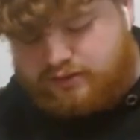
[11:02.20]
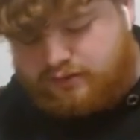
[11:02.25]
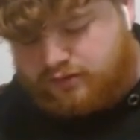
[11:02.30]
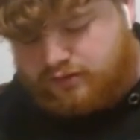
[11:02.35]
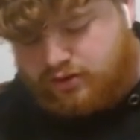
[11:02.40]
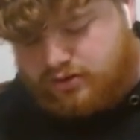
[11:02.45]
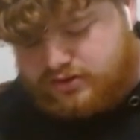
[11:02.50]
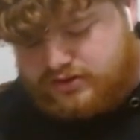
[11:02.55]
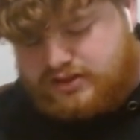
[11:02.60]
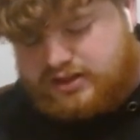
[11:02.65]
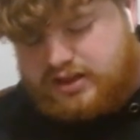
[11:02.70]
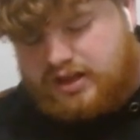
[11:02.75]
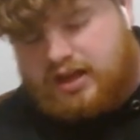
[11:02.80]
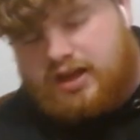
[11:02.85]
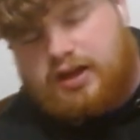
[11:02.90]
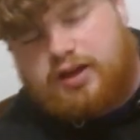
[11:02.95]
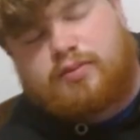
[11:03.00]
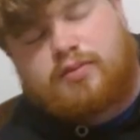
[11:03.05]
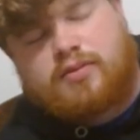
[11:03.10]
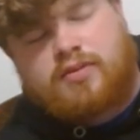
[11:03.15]
first
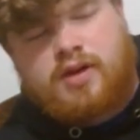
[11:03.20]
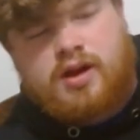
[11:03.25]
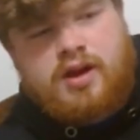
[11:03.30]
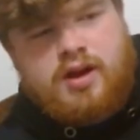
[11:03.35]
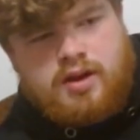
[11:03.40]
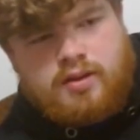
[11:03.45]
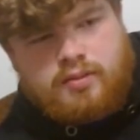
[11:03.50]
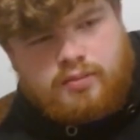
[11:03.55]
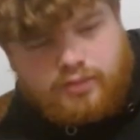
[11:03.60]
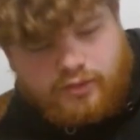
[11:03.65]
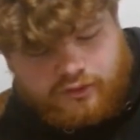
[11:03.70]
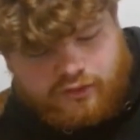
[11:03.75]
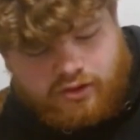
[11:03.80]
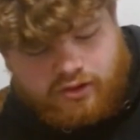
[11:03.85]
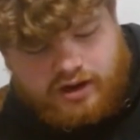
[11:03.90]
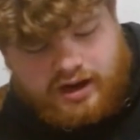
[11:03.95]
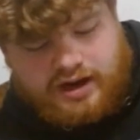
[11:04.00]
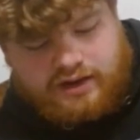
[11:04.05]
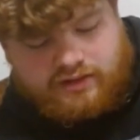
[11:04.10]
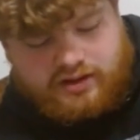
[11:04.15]
game
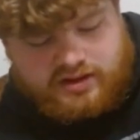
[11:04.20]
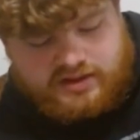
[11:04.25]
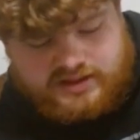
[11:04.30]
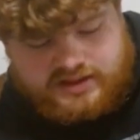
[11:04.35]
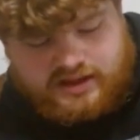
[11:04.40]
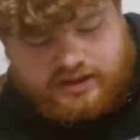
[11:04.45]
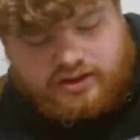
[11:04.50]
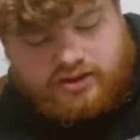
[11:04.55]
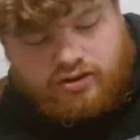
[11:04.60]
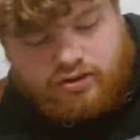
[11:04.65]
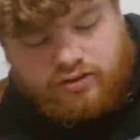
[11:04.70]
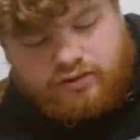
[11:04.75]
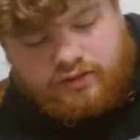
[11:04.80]
before having a technical